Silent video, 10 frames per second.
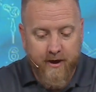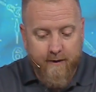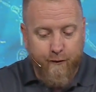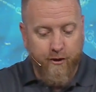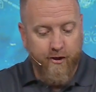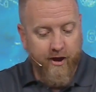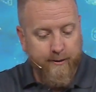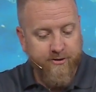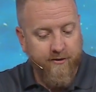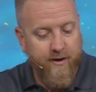For the
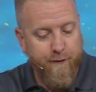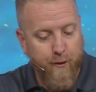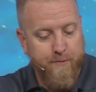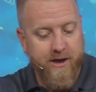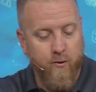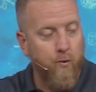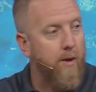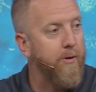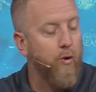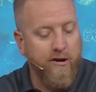lips of a forbidden
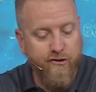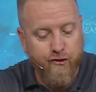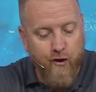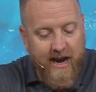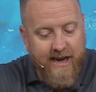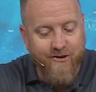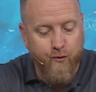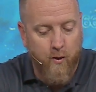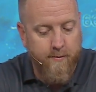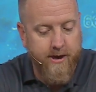woman or a strange
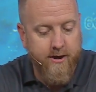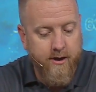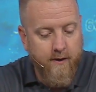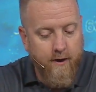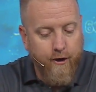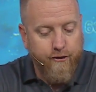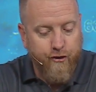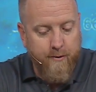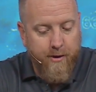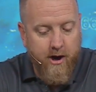woman
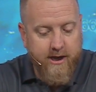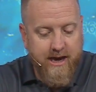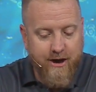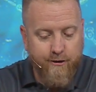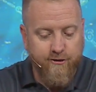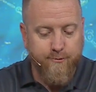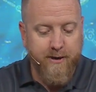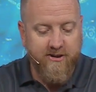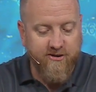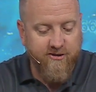drip honey, and her
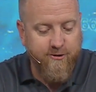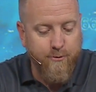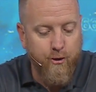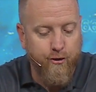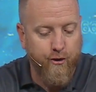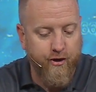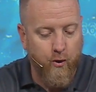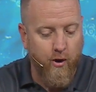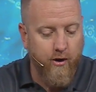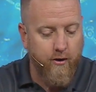speech is smoother than
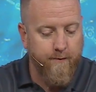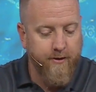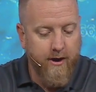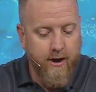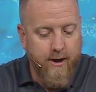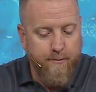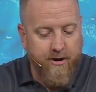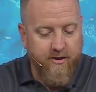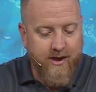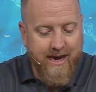oil.
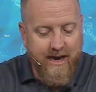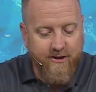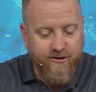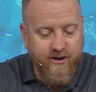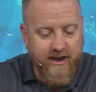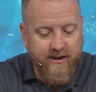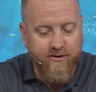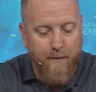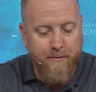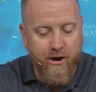But in the end, she is
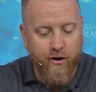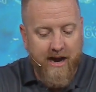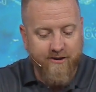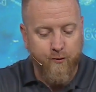bitter as